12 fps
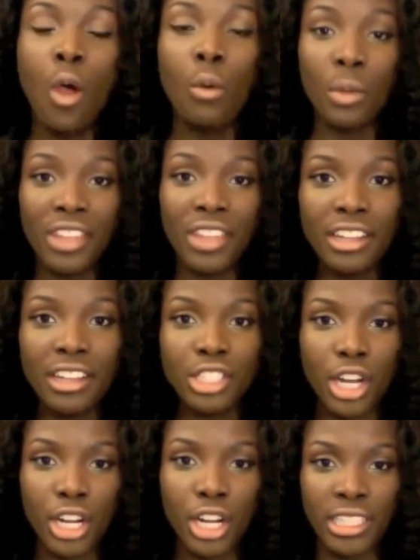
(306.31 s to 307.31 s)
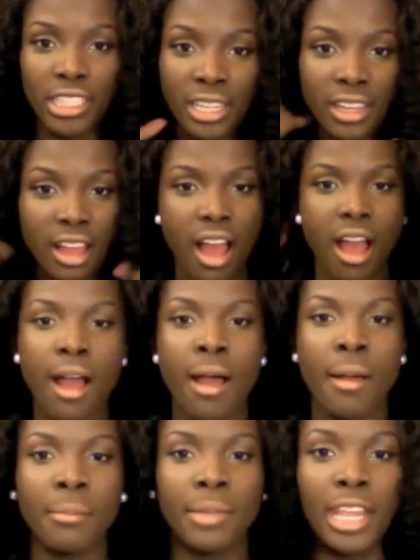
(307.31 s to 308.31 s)
When the hair is curly,
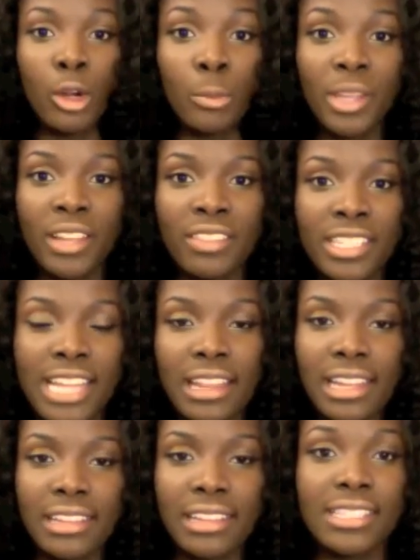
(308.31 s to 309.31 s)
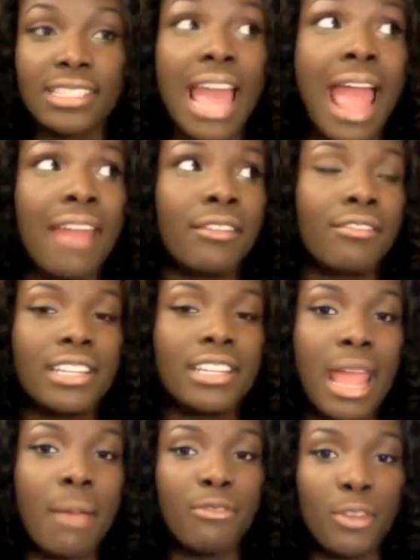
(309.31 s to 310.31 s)
it'll be in this state. Like, this is the end of the
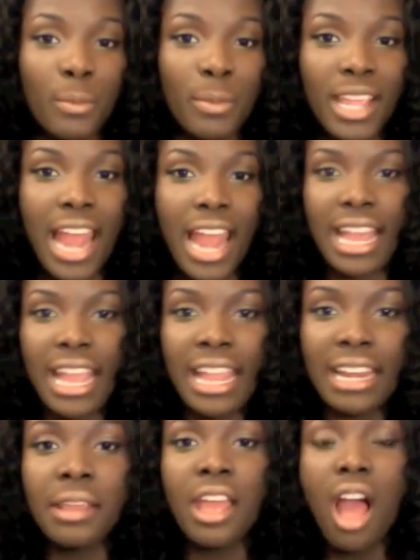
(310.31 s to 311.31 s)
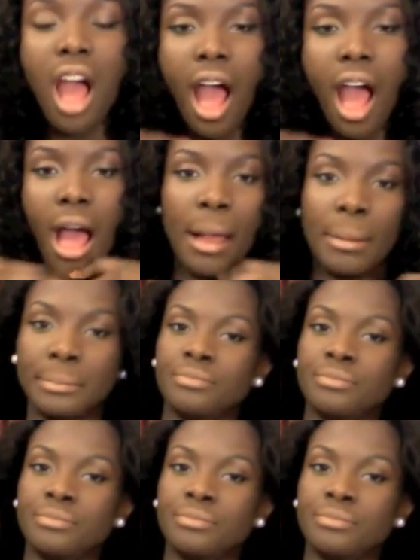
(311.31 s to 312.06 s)
day. I'm filming at night.